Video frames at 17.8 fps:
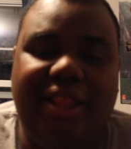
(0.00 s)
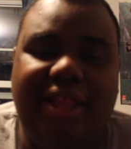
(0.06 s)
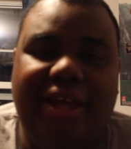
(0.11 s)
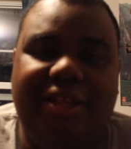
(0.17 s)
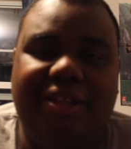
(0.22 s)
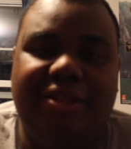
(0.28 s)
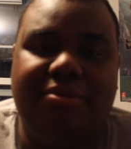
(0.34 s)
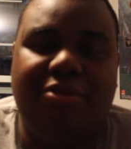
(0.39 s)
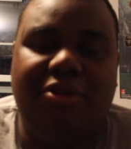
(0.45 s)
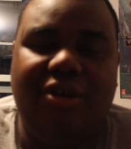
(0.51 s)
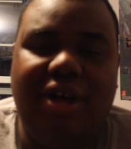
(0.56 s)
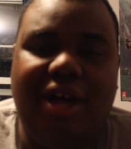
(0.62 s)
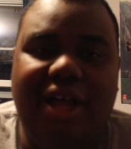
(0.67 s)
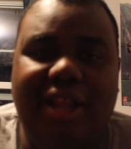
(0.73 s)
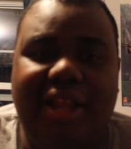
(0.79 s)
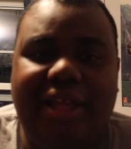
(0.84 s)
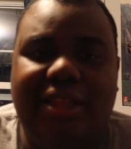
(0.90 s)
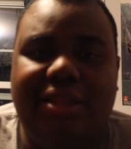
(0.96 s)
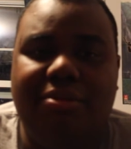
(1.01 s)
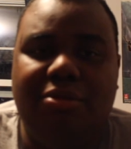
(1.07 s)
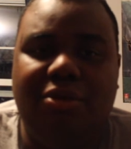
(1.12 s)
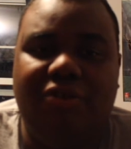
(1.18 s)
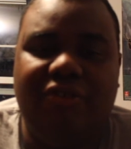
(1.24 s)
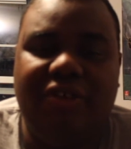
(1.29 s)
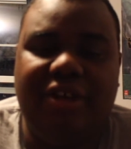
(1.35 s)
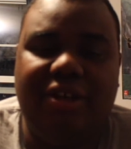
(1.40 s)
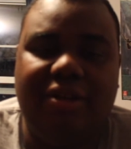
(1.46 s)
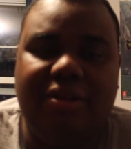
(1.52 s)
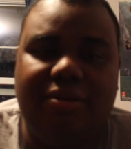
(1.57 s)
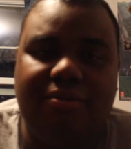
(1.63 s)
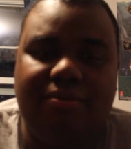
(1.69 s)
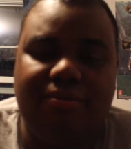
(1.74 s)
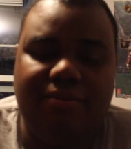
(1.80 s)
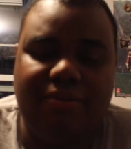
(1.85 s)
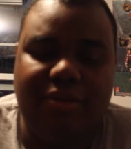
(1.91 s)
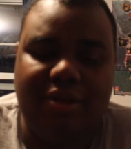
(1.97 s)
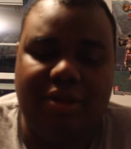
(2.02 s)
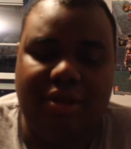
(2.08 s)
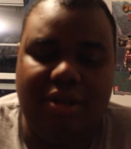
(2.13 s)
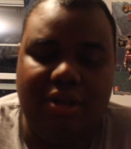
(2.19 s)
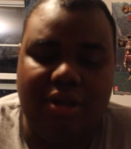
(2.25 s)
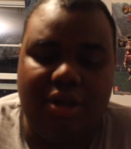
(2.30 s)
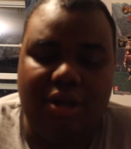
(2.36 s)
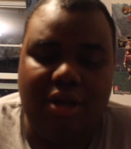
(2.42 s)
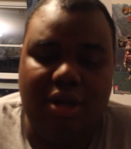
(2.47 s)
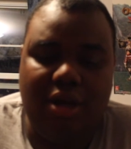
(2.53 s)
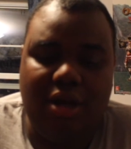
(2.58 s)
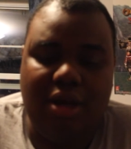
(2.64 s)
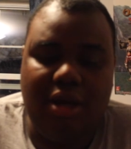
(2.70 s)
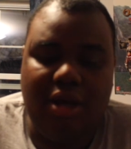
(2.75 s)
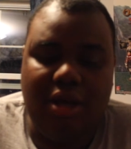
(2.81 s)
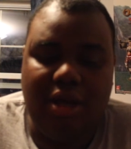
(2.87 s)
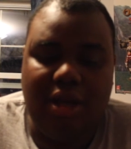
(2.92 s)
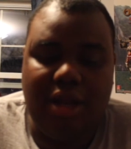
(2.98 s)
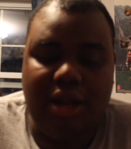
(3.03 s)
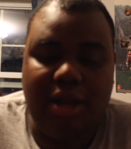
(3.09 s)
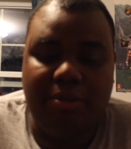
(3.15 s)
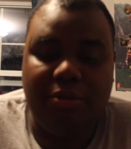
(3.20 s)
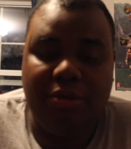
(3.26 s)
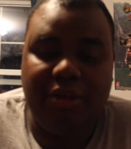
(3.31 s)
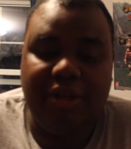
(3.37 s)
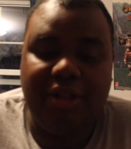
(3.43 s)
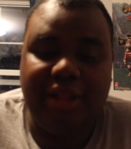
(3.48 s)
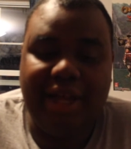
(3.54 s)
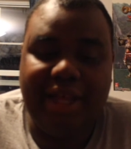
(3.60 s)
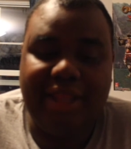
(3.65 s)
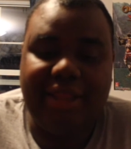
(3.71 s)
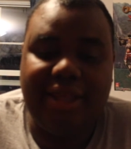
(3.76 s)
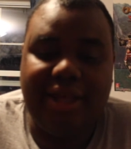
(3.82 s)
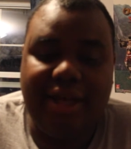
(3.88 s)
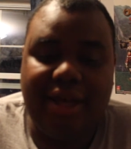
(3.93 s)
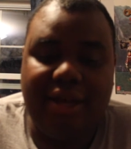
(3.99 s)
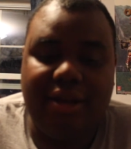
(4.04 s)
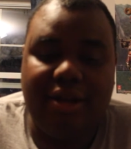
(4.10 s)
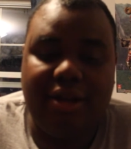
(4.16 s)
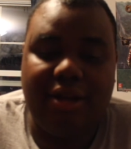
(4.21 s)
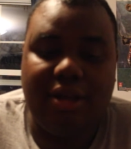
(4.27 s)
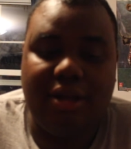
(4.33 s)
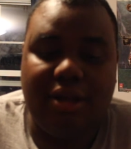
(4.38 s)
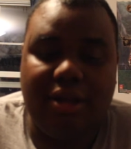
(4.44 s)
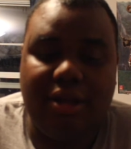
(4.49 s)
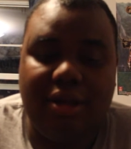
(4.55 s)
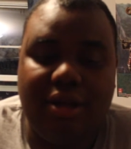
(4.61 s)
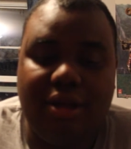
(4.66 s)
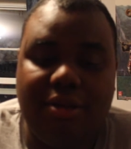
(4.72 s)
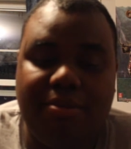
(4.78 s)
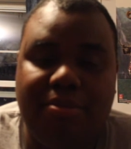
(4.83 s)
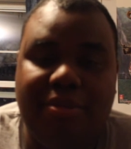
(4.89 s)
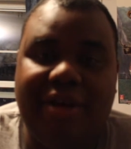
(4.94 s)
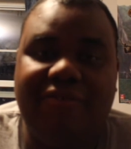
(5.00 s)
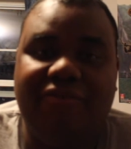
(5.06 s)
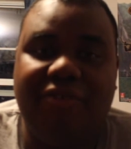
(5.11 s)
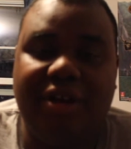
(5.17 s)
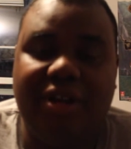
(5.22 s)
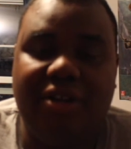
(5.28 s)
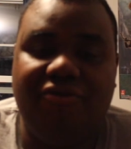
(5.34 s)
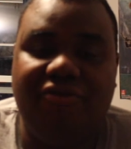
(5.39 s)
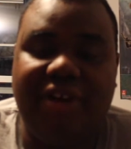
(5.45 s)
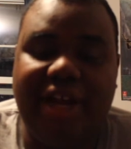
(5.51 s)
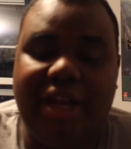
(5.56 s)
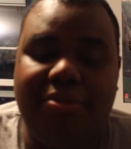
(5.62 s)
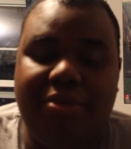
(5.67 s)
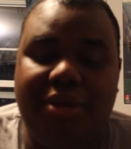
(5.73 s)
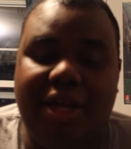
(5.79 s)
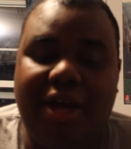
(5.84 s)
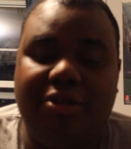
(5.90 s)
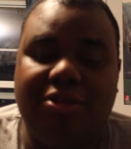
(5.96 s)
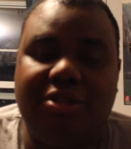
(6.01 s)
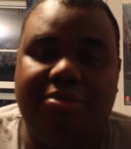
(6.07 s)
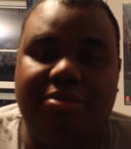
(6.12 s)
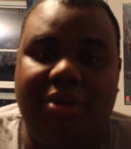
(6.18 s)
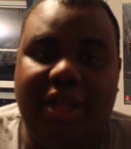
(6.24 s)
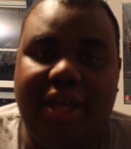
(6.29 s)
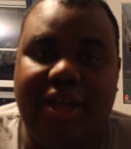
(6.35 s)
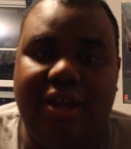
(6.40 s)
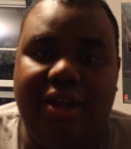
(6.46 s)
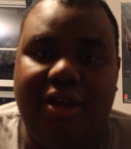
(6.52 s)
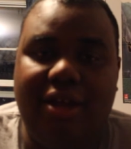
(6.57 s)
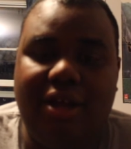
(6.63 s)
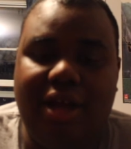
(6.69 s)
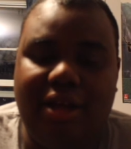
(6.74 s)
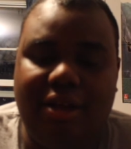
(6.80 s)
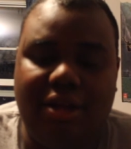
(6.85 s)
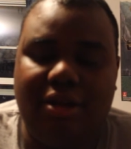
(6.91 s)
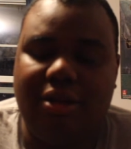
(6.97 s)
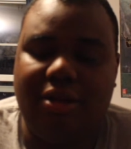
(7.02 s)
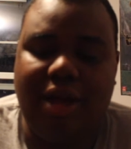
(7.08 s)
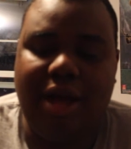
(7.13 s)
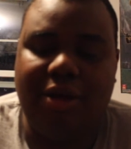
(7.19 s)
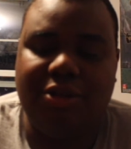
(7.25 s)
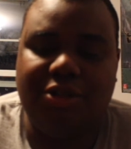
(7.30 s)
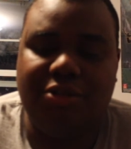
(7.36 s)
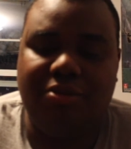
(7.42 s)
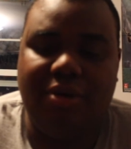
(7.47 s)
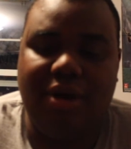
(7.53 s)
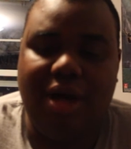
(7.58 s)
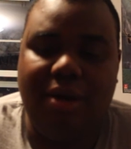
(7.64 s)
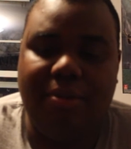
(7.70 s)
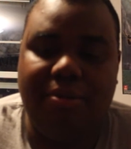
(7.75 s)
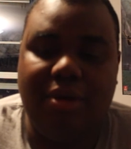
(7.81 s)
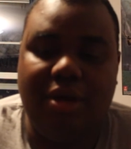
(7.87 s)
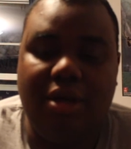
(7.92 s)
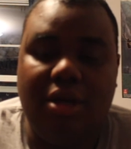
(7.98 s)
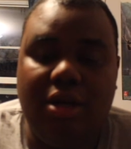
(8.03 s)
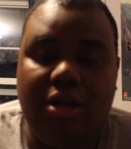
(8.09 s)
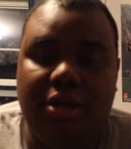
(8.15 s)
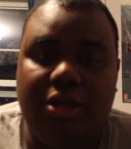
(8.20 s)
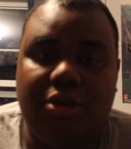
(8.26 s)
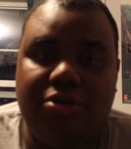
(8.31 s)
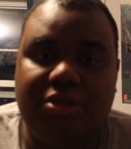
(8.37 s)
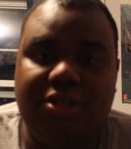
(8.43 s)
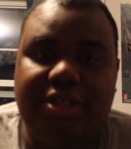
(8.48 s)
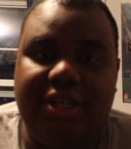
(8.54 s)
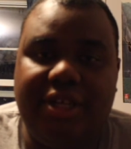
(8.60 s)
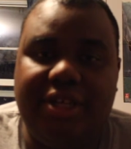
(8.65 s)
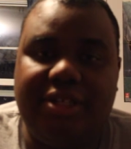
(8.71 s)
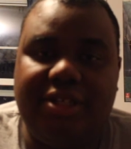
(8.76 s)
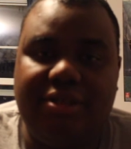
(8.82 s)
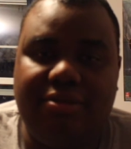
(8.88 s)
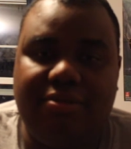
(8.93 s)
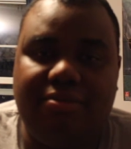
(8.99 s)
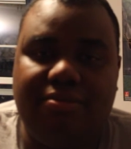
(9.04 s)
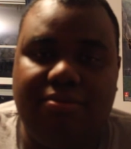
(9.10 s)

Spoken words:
like the movie, and I'm really glad that my friend invited me out to go see it.